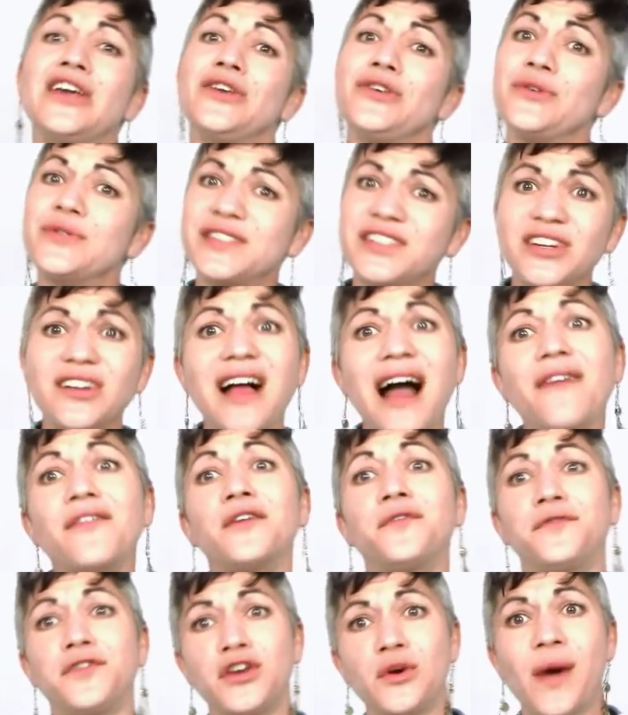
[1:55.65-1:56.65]
you still have
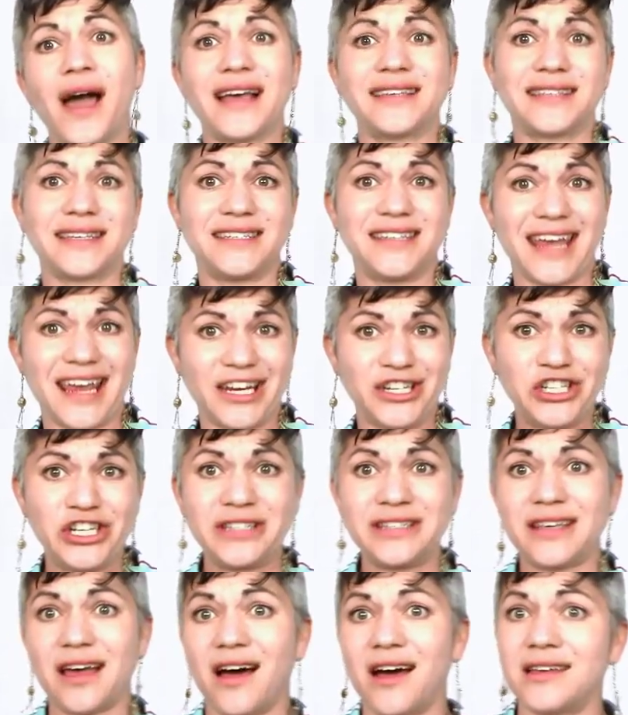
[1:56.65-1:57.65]
a few
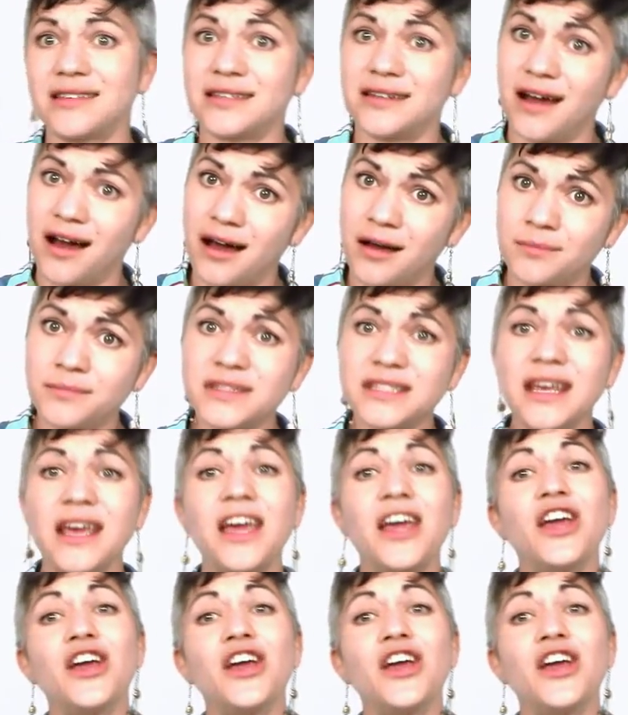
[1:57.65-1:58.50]
hesitations, uhs and ums.